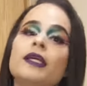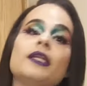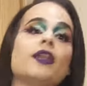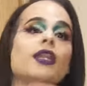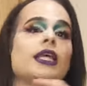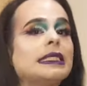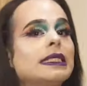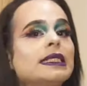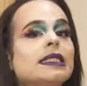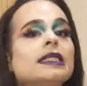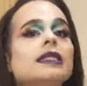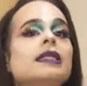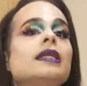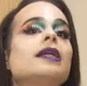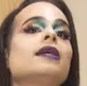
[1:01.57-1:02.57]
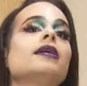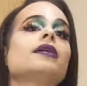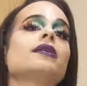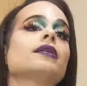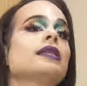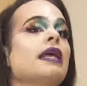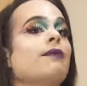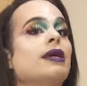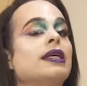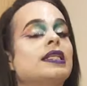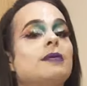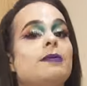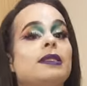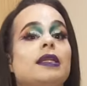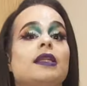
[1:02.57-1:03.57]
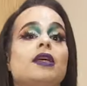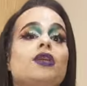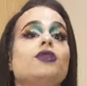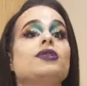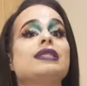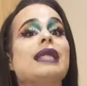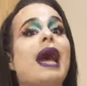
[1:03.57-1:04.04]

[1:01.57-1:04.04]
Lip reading: Now, this isn't the same recipe that they use